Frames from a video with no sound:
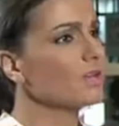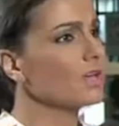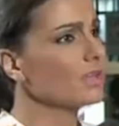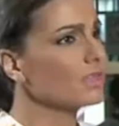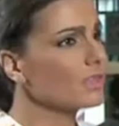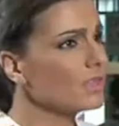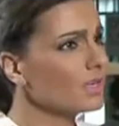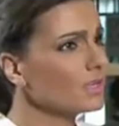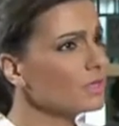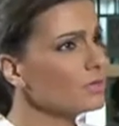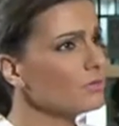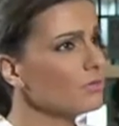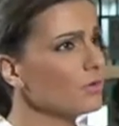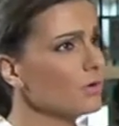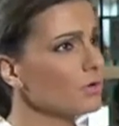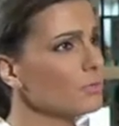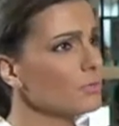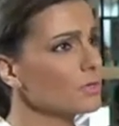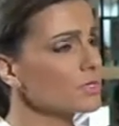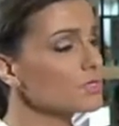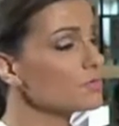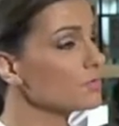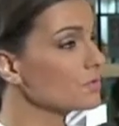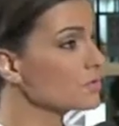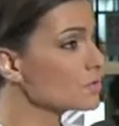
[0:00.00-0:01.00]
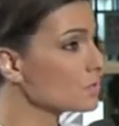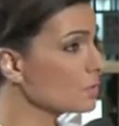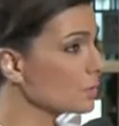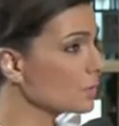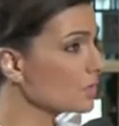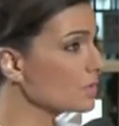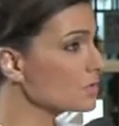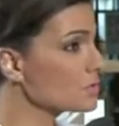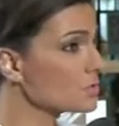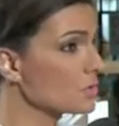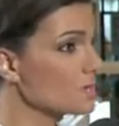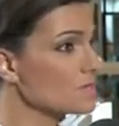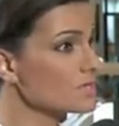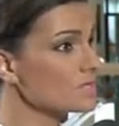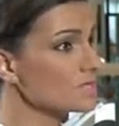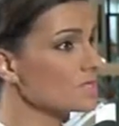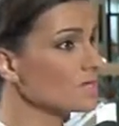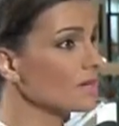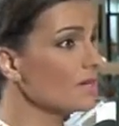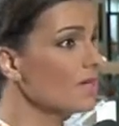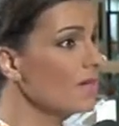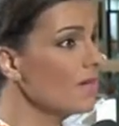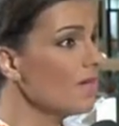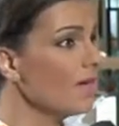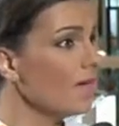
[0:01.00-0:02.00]
Thank you very much for talking to us, and
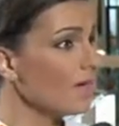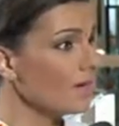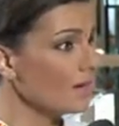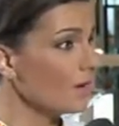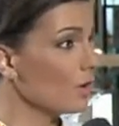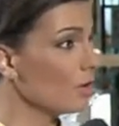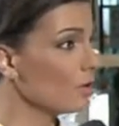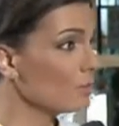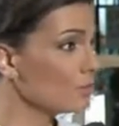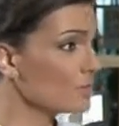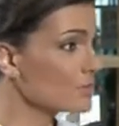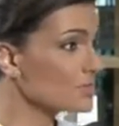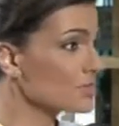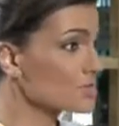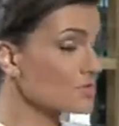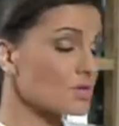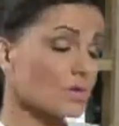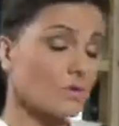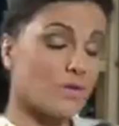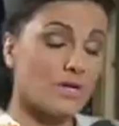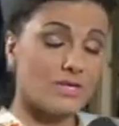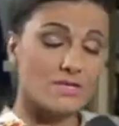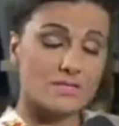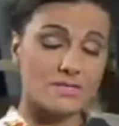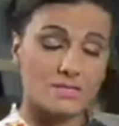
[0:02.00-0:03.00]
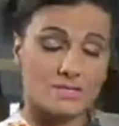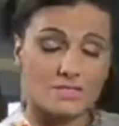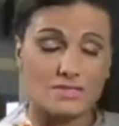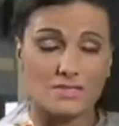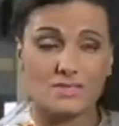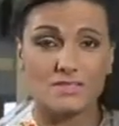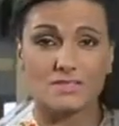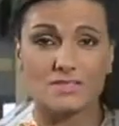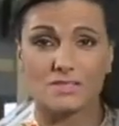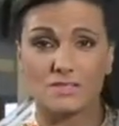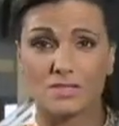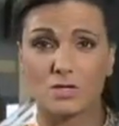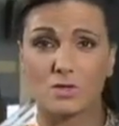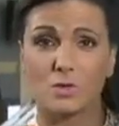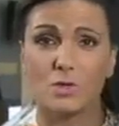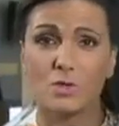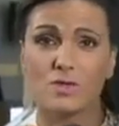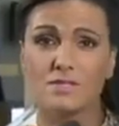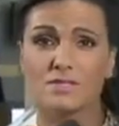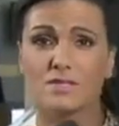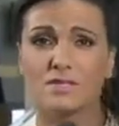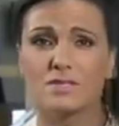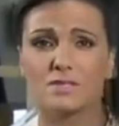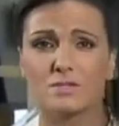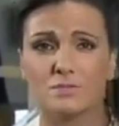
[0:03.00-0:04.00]
I hope this is a great success, as it
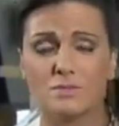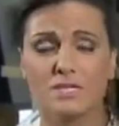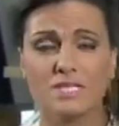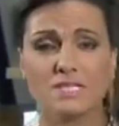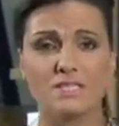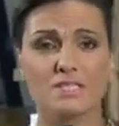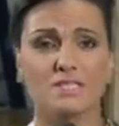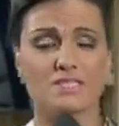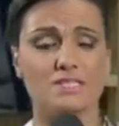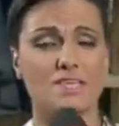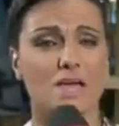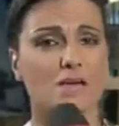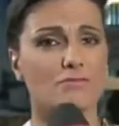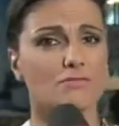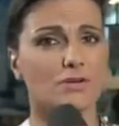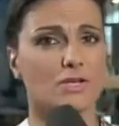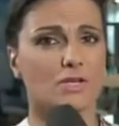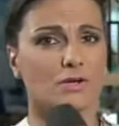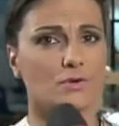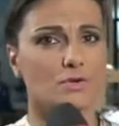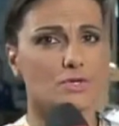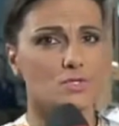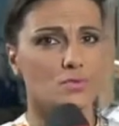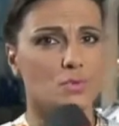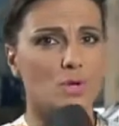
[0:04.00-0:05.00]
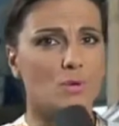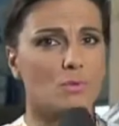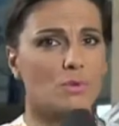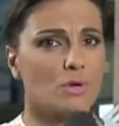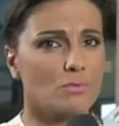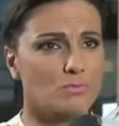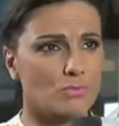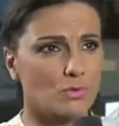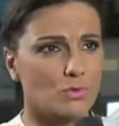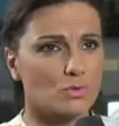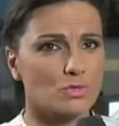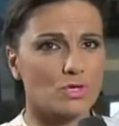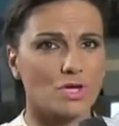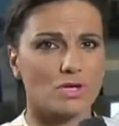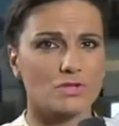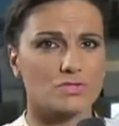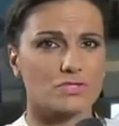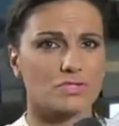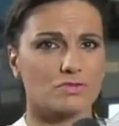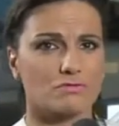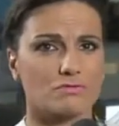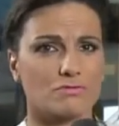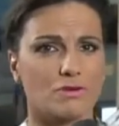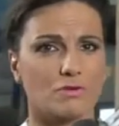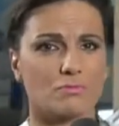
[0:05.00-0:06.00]
always is. Meetings Africa is where we're
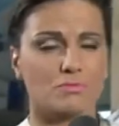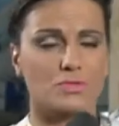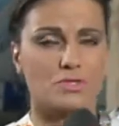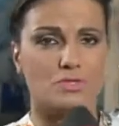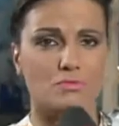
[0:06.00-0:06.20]
broadcasting from this